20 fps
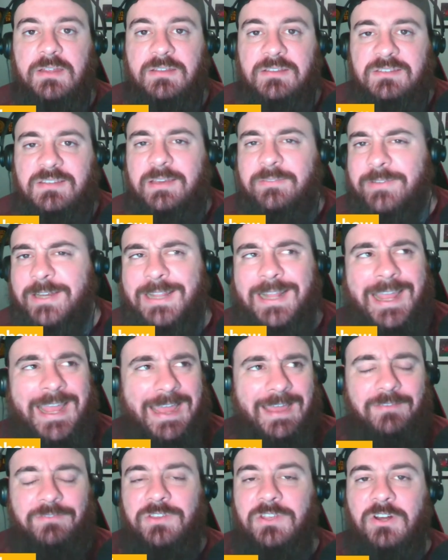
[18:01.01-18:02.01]

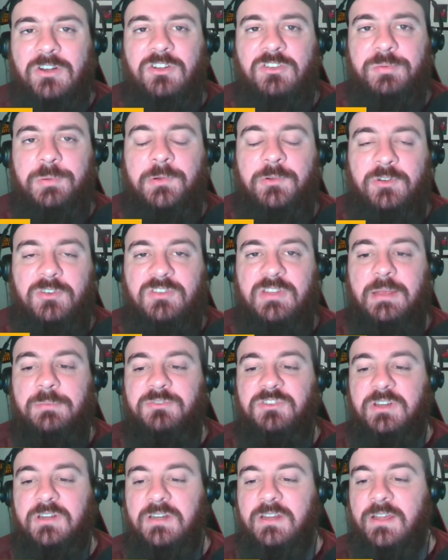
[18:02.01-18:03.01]
7.5 yards per
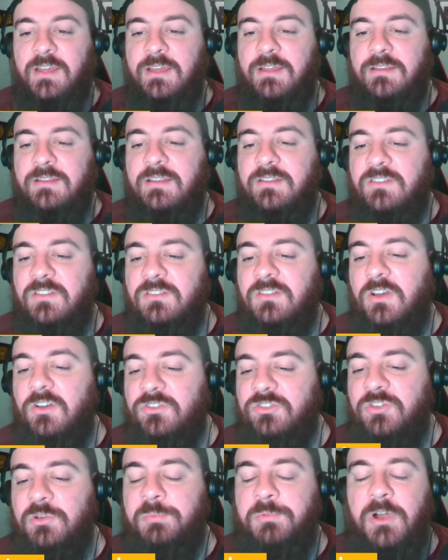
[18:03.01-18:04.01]
reception. This is
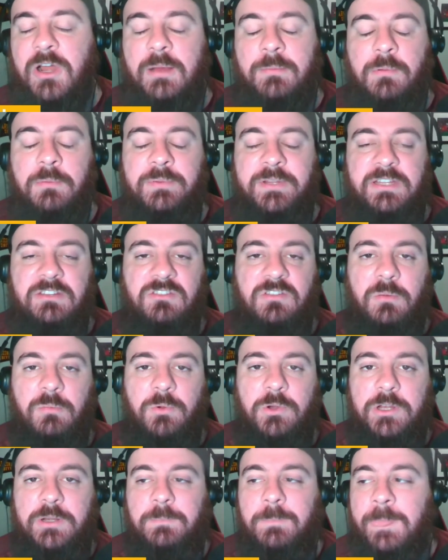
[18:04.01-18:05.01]
also probably
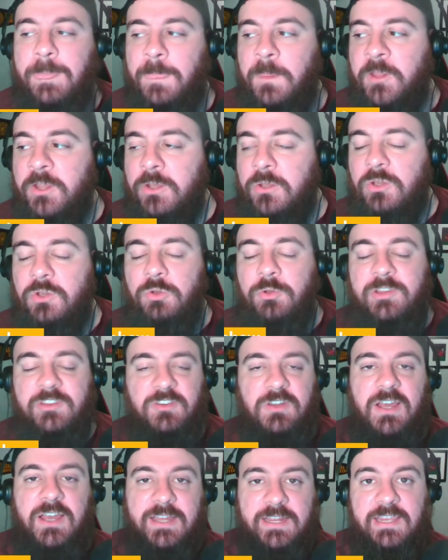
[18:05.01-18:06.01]
someone who is
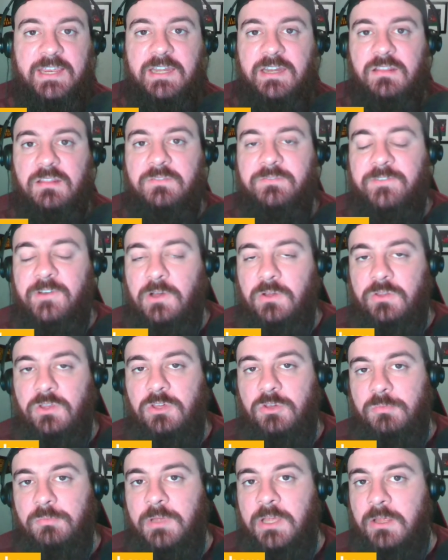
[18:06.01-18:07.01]
not getting the
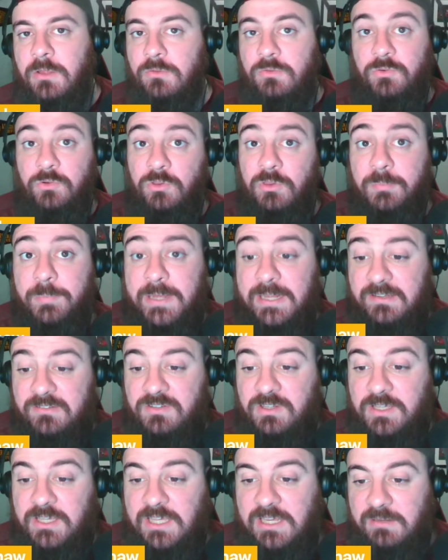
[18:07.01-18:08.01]
volume through the
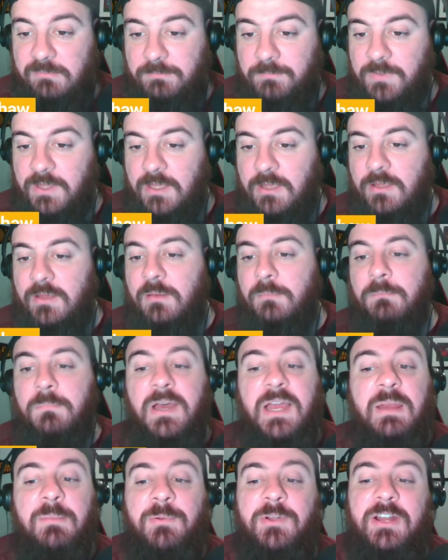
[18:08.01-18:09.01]
passing game.
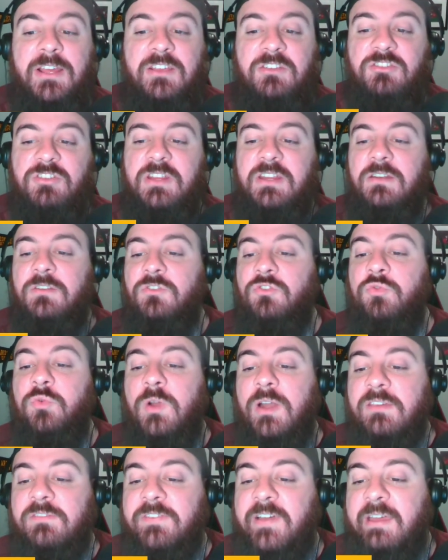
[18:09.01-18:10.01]
My prediction,
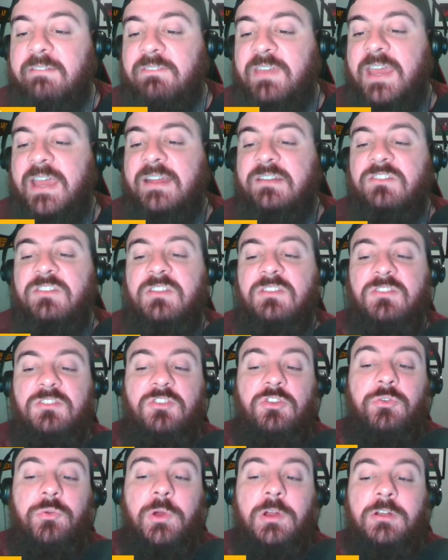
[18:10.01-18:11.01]
25 catches,
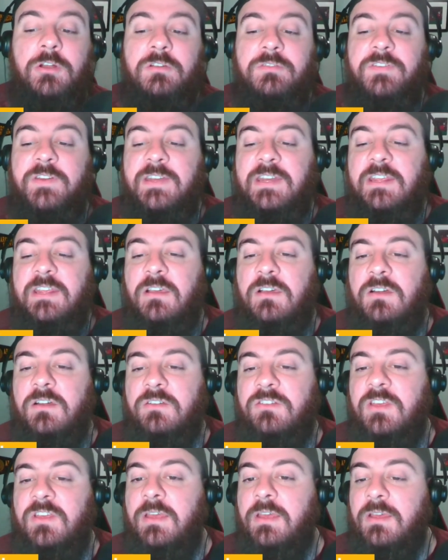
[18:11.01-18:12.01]
250
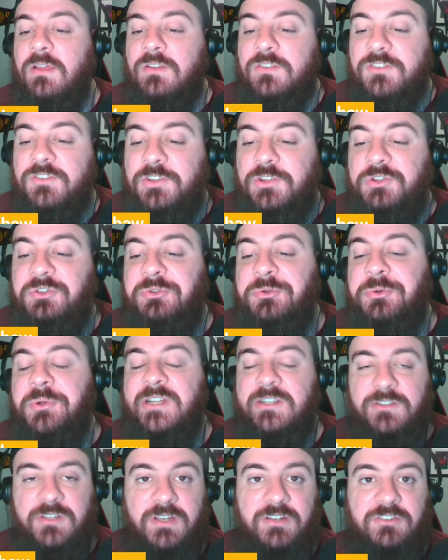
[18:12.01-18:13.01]
yards, 2
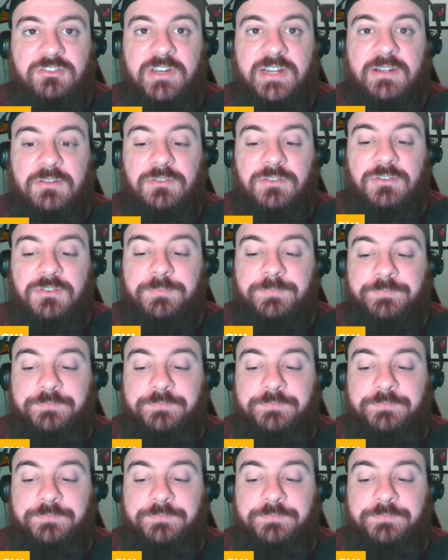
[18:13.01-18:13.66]
touchdowns.